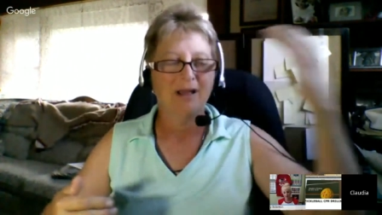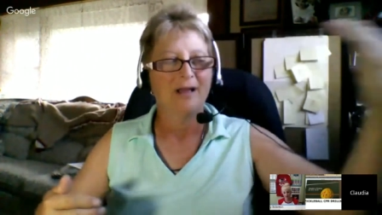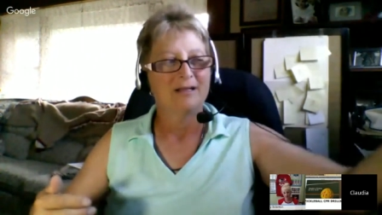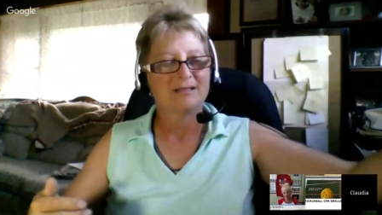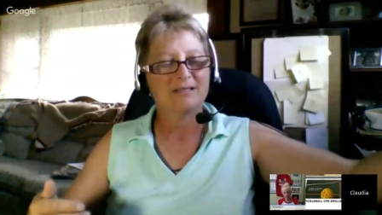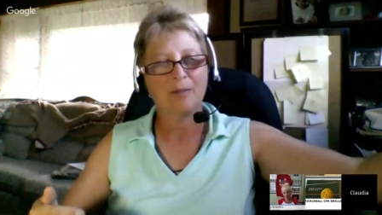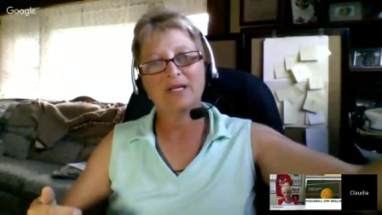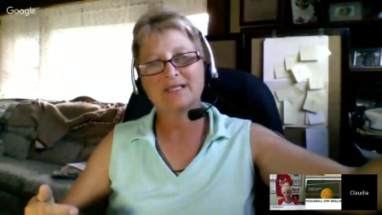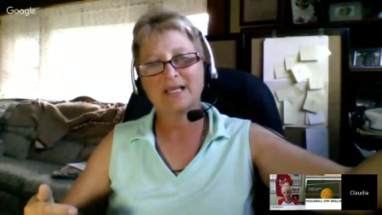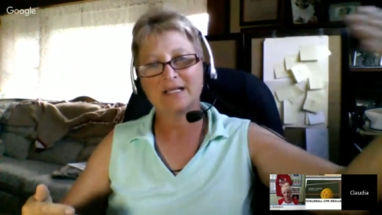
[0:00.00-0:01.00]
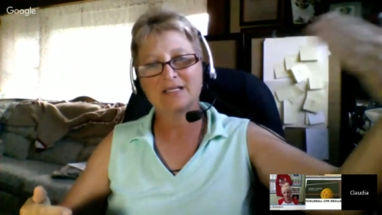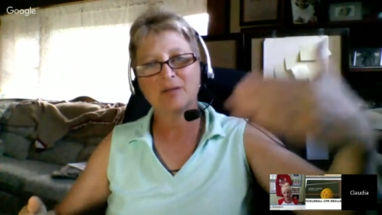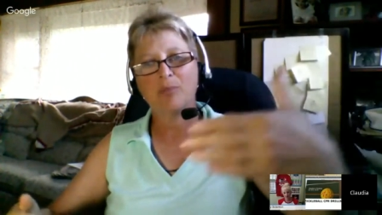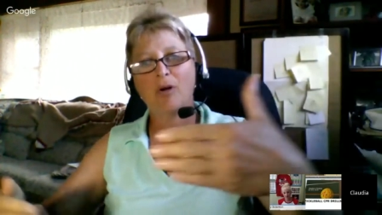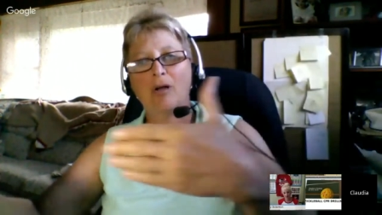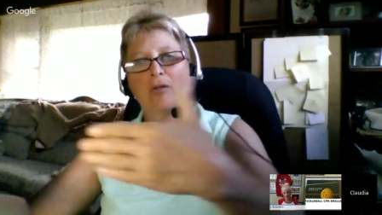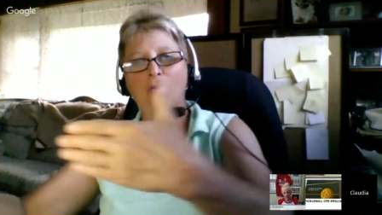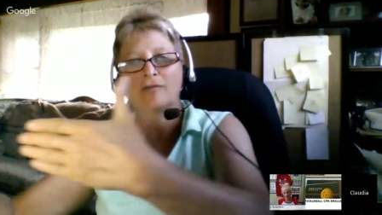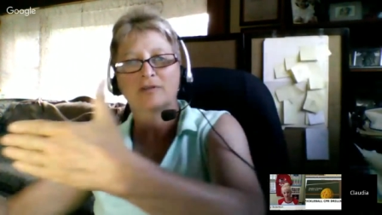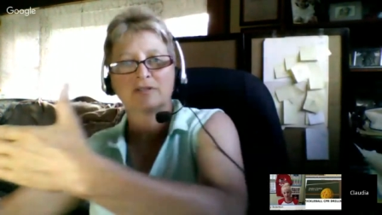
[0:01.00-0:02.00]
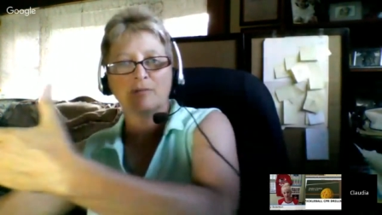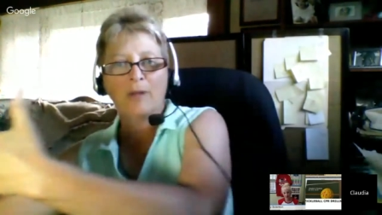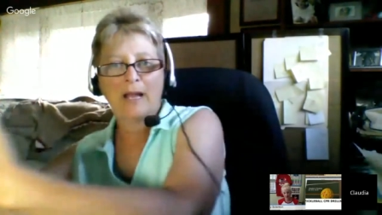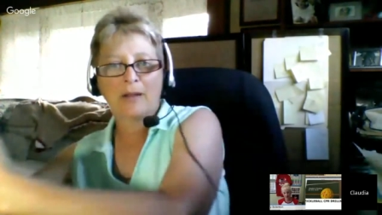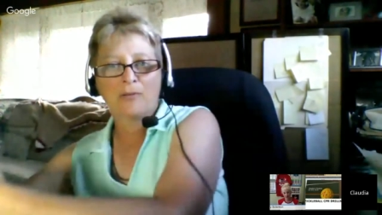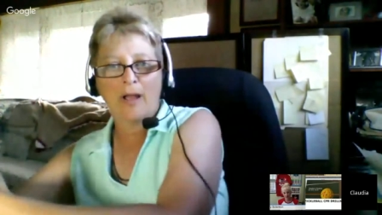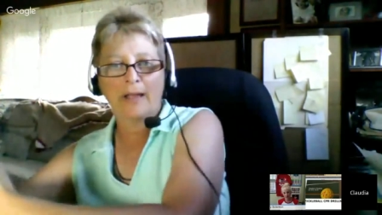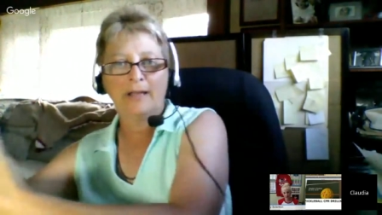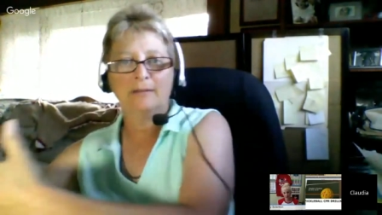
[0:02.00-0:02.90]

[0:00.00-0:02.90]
Somebody sends the ball over to my right.